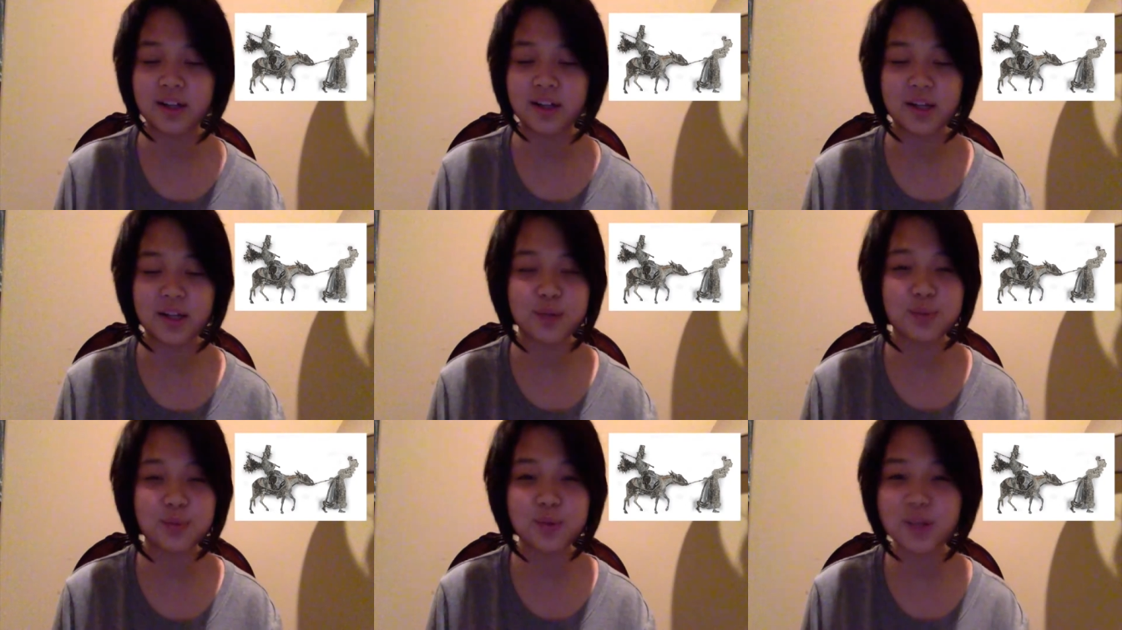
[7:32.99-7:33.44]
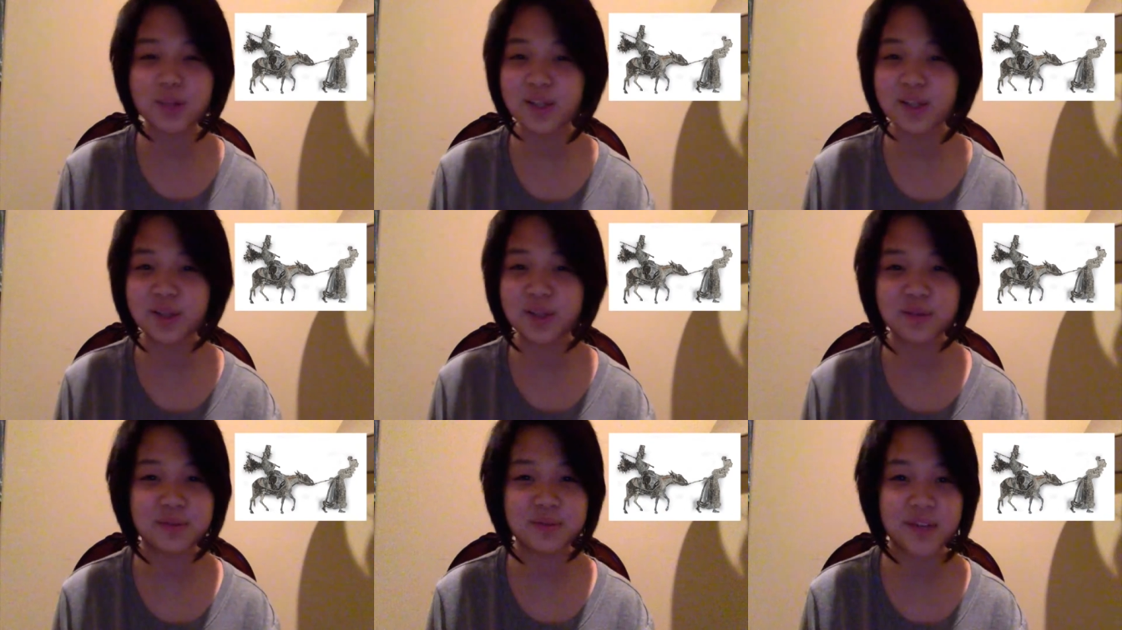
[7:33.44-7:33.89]
and I really
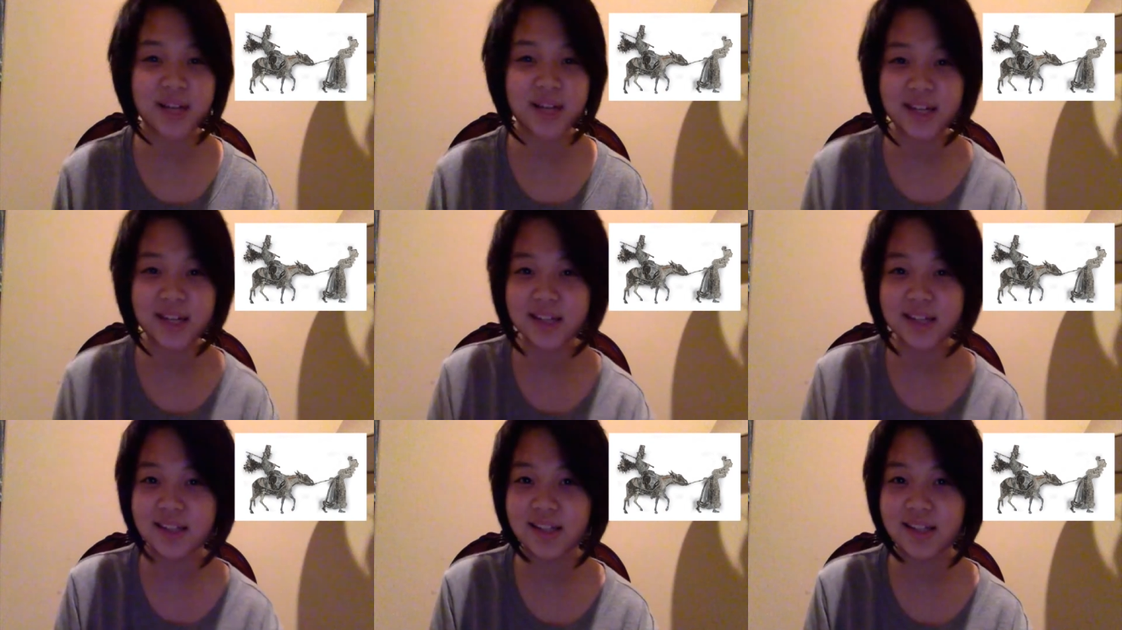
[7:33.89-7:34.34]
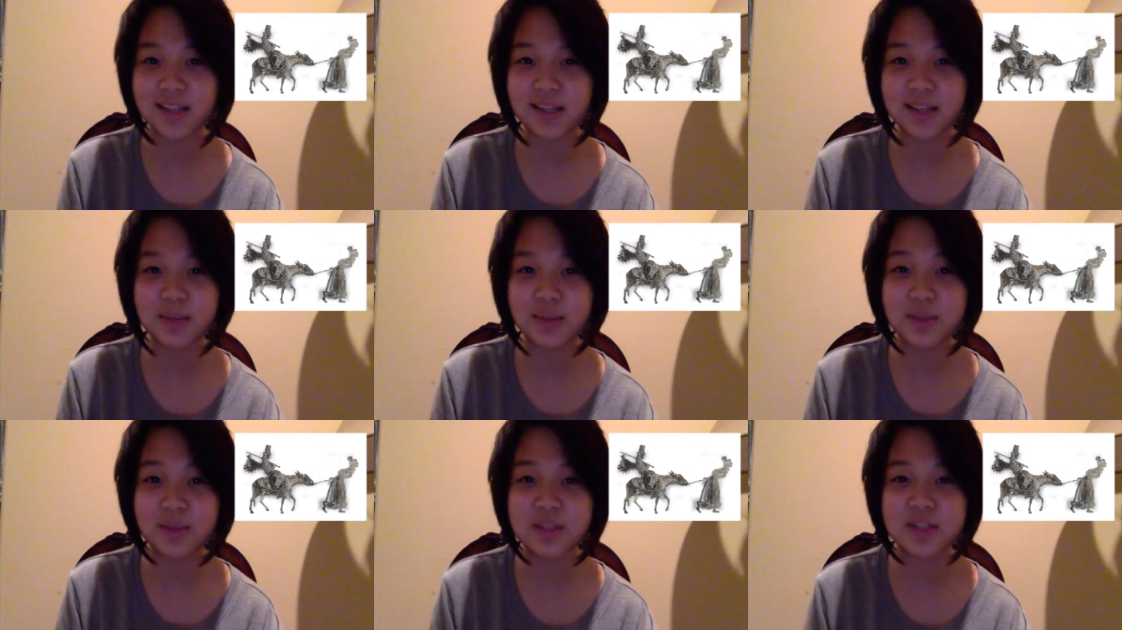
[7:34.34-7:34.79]
couldn't find anything
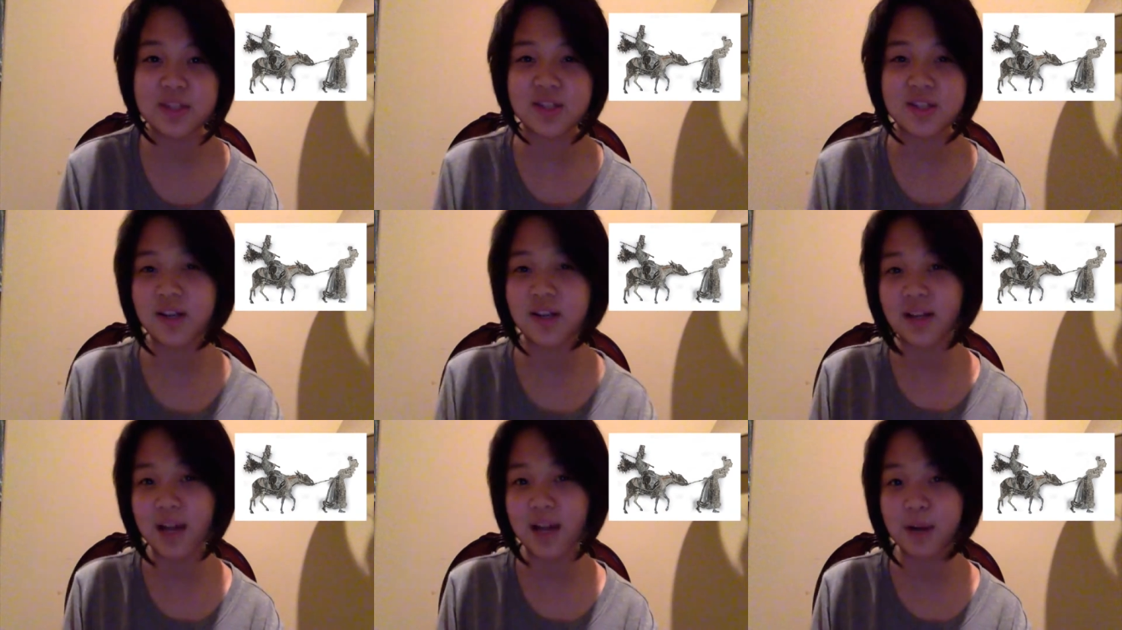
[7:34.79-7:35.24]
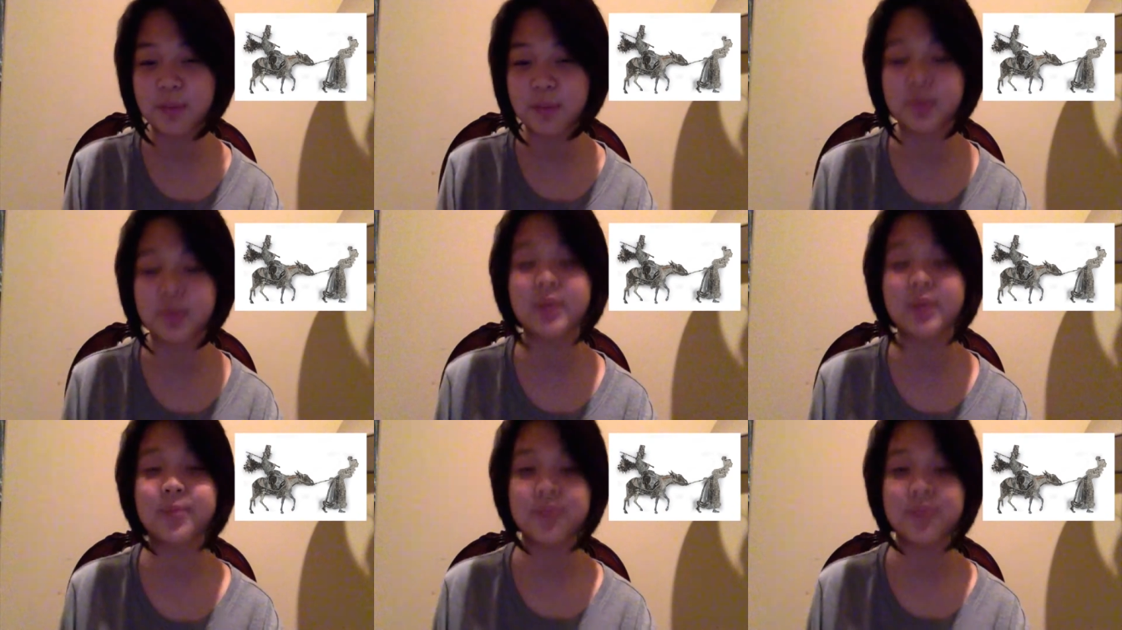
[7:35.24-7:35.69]
that really stuck out,
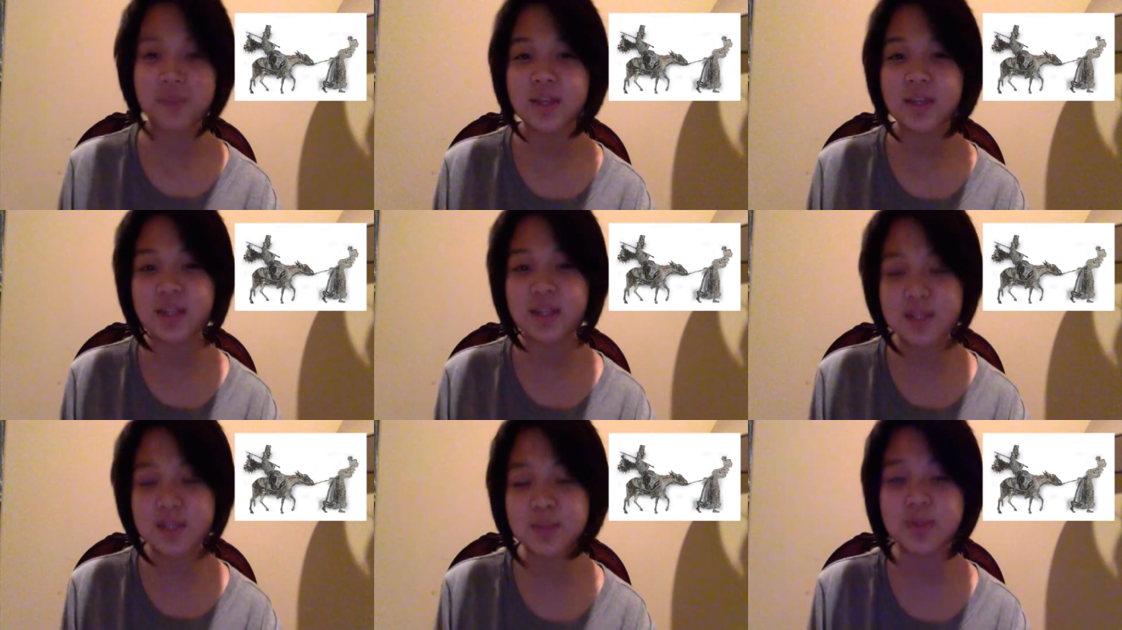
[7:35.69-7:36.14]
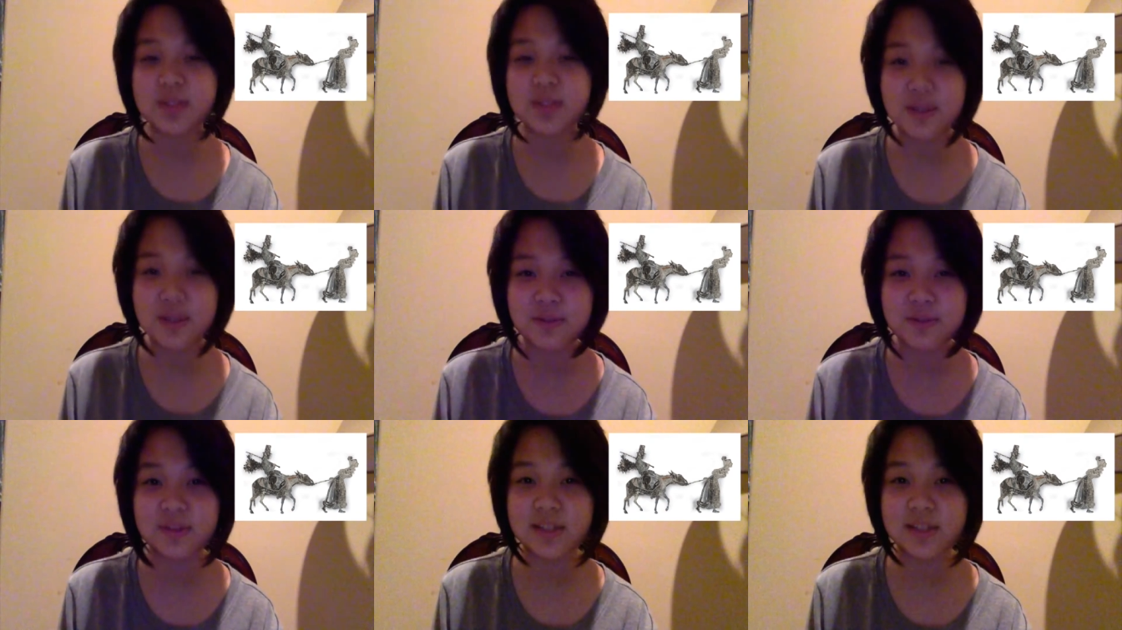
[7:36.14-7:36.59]
but this one
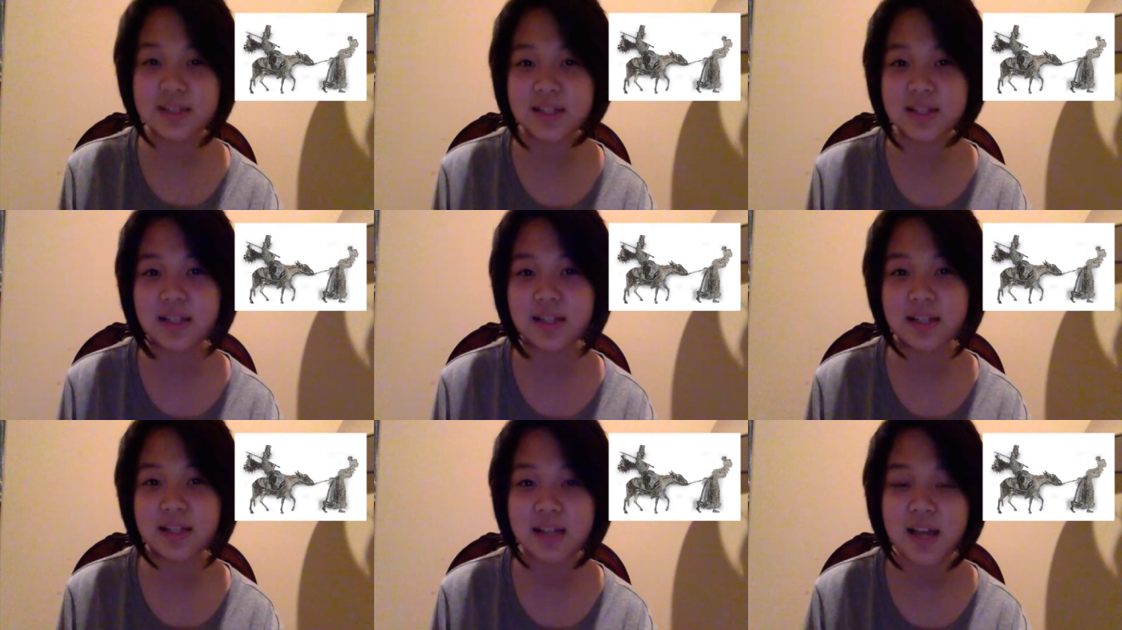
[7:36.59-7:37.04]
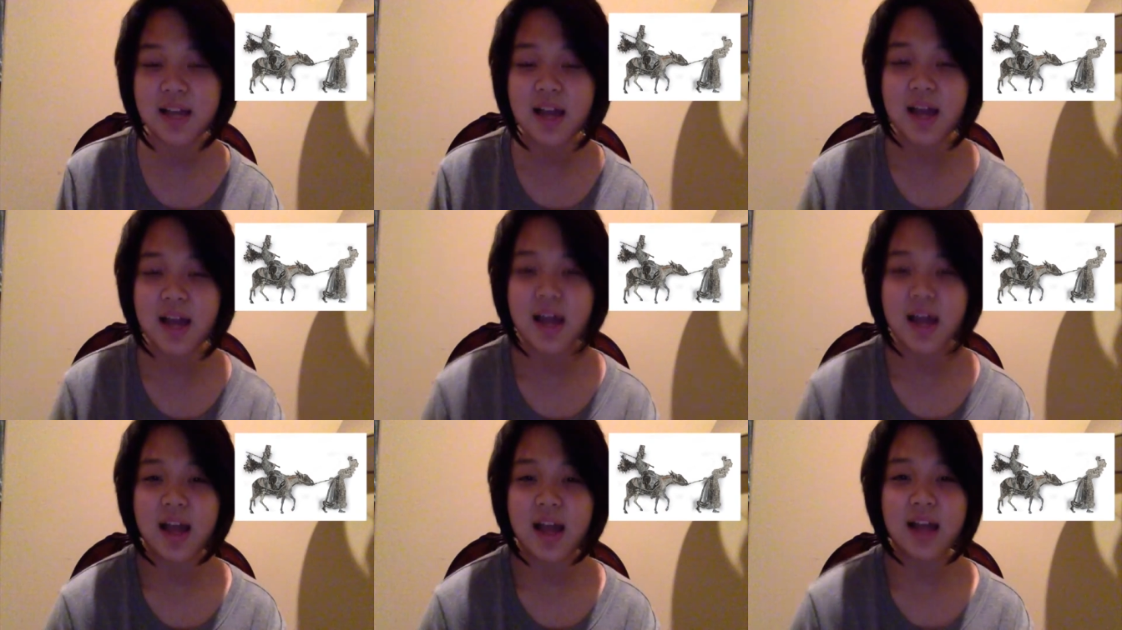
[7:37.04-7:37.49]
definitely did it.
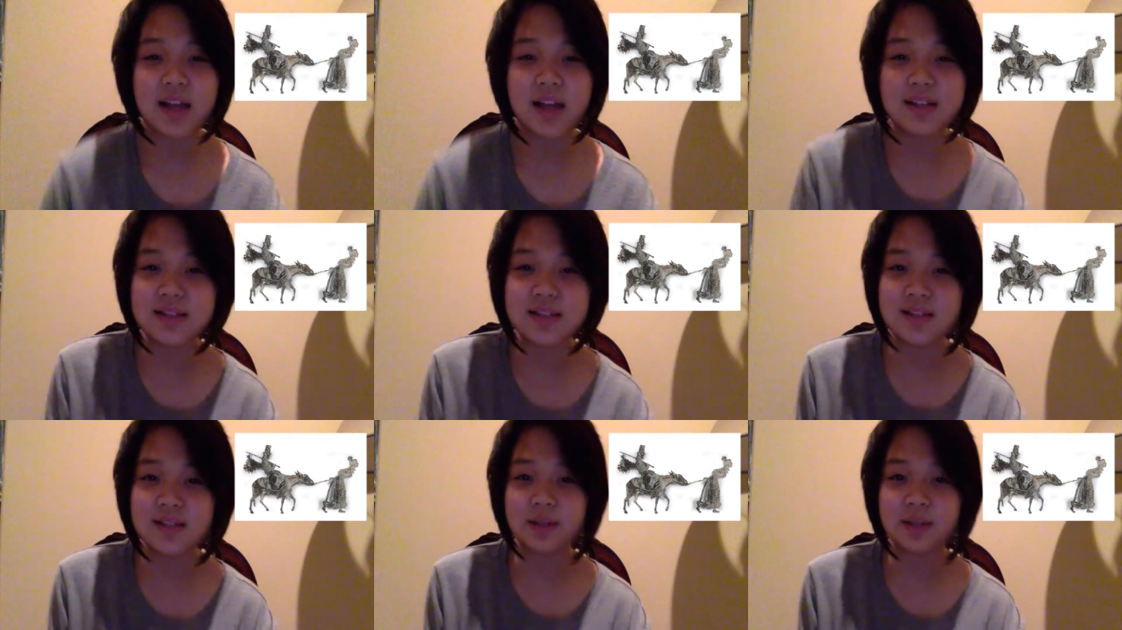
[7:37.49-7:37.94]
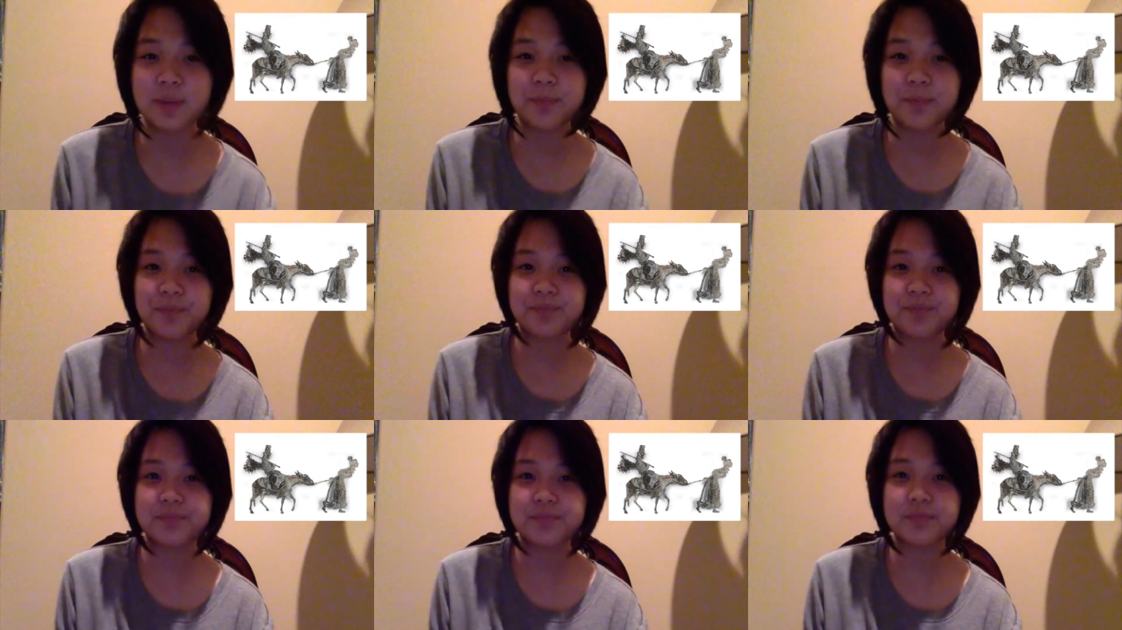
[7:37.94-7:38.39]
And um,